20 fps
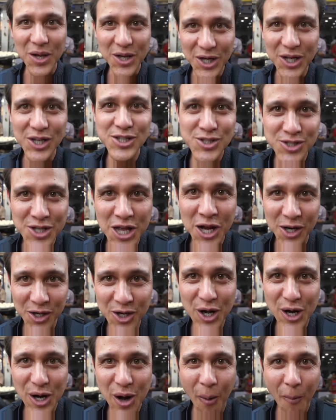It is that
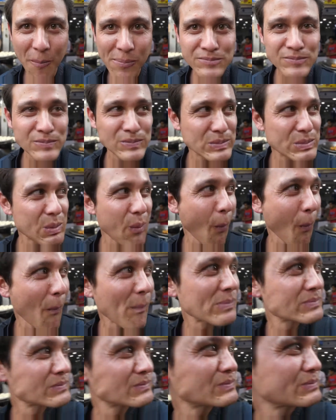good. You
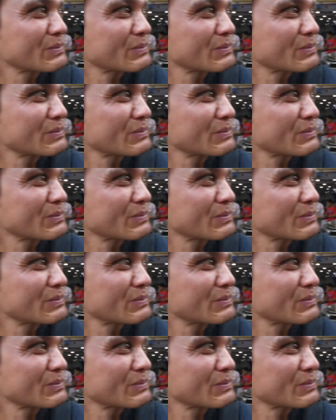wanna know